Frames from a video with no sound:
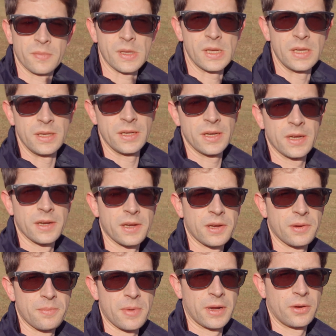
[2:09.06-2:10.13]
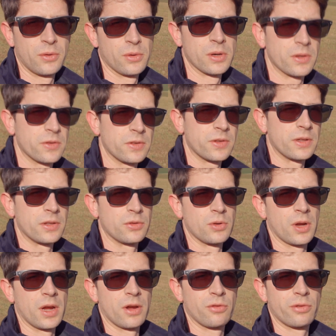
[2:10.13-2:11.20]
In the end, my goal is still to
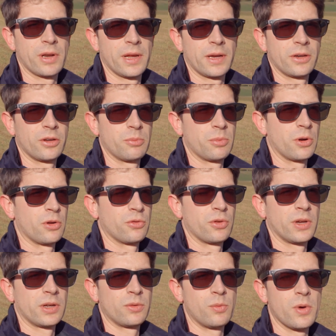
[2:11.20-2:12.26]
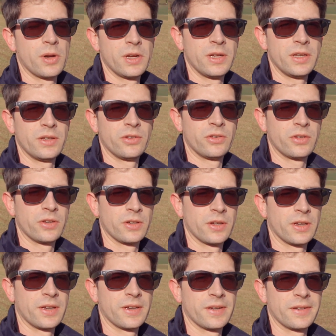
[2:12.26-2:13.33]
have like the perfect 1-inch
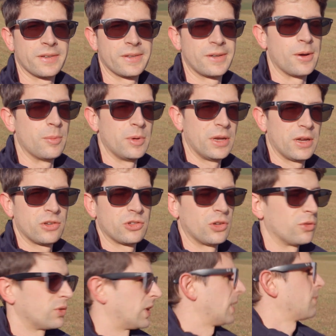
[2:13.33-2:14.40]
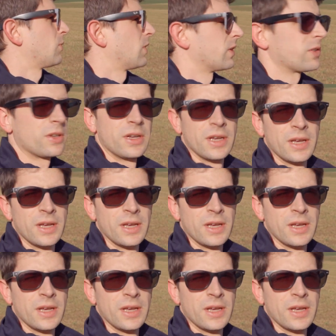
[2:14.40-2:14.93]
combination of cameras.